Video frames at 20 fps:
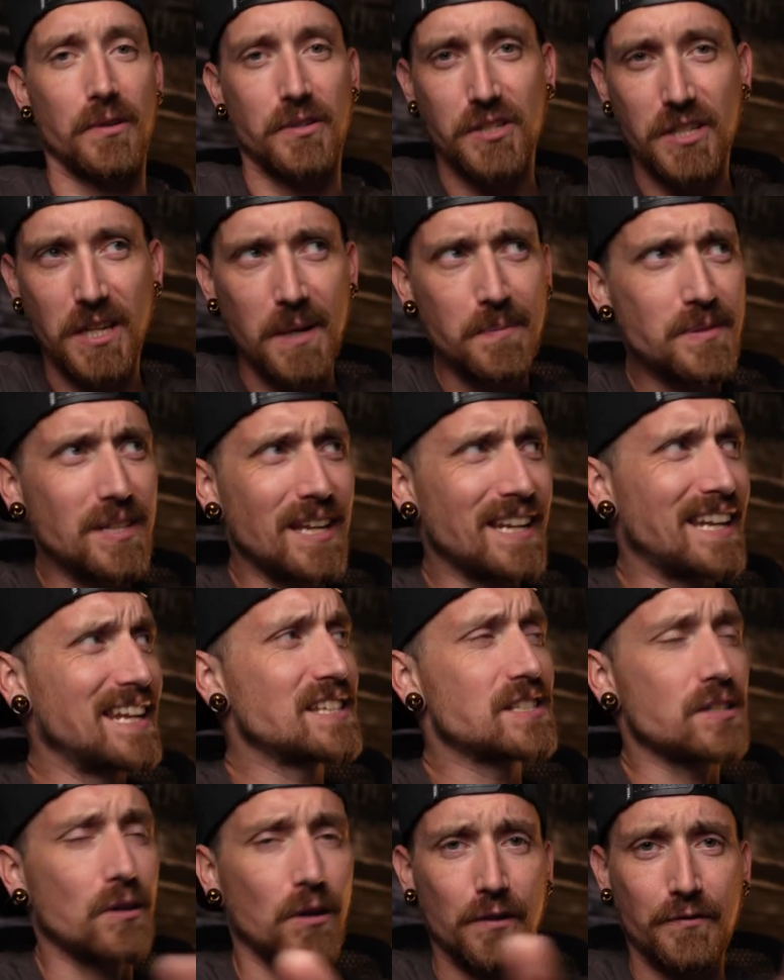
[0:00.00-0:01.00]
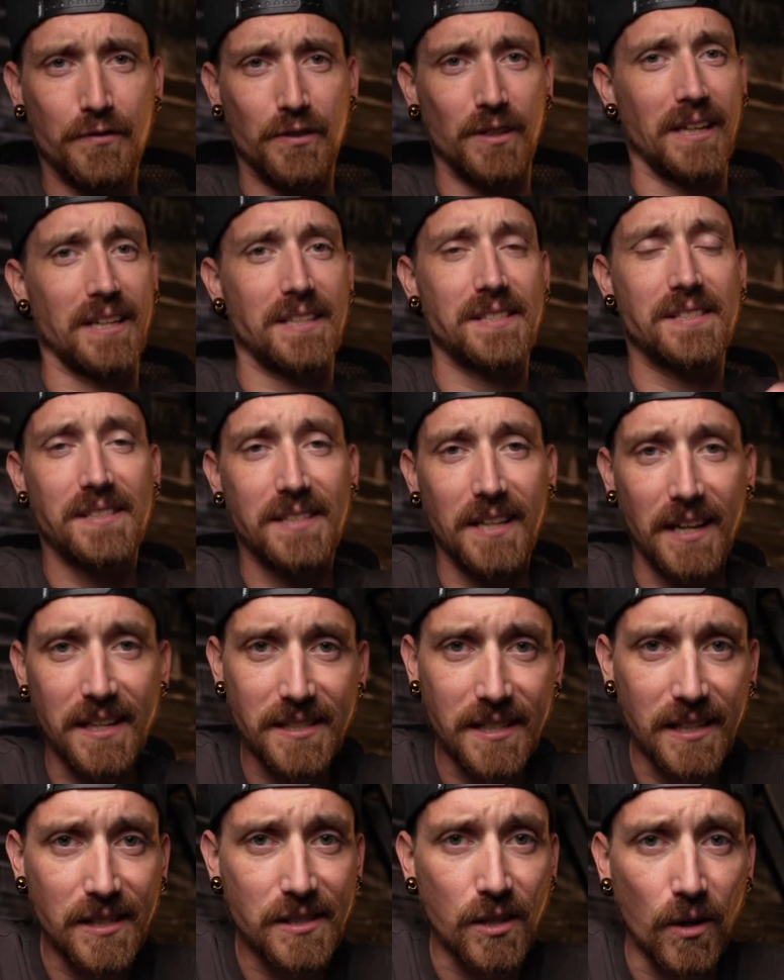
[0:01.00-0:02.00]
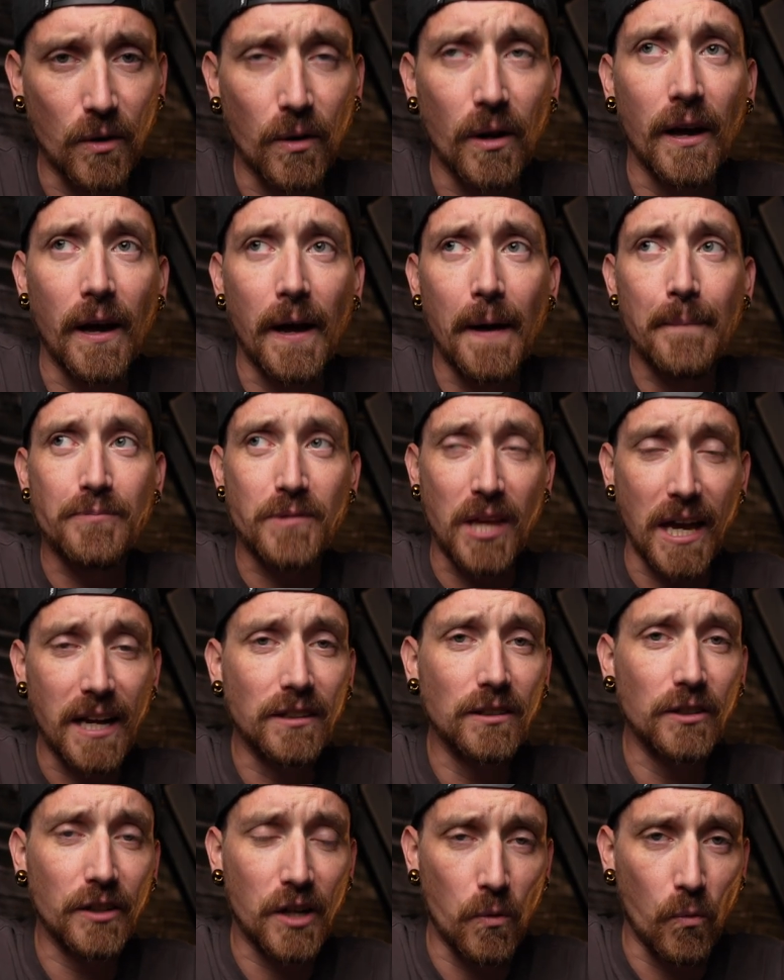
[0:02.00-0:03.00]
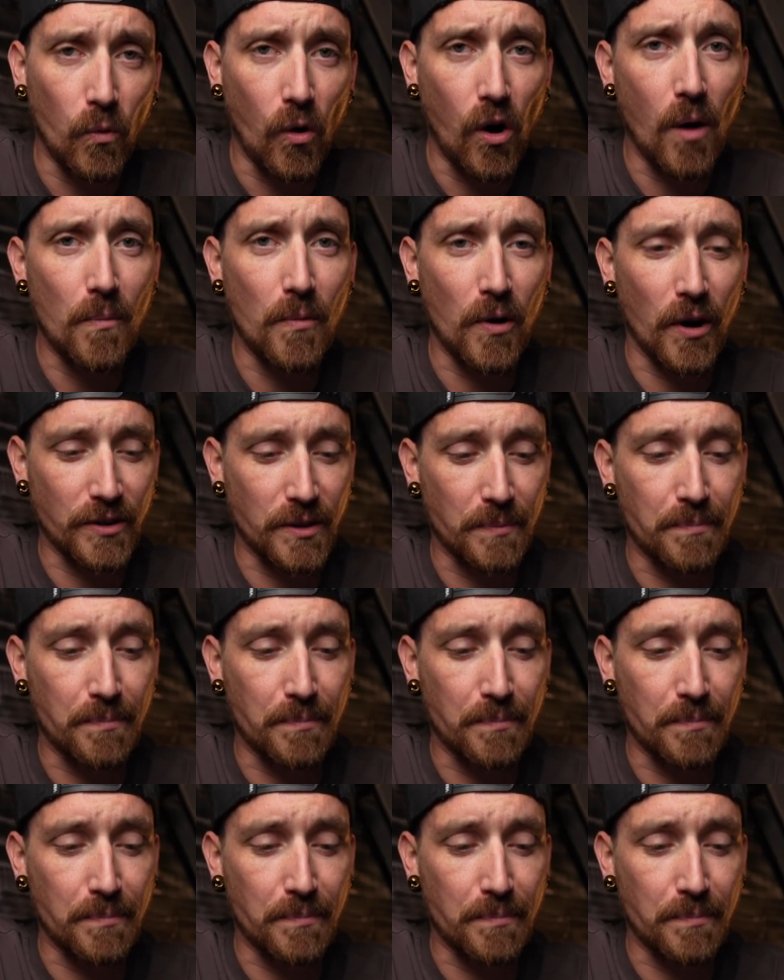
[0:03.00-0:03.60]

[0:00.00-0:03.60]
Jeev said he saw it for like sixty, so take a look at Walmart.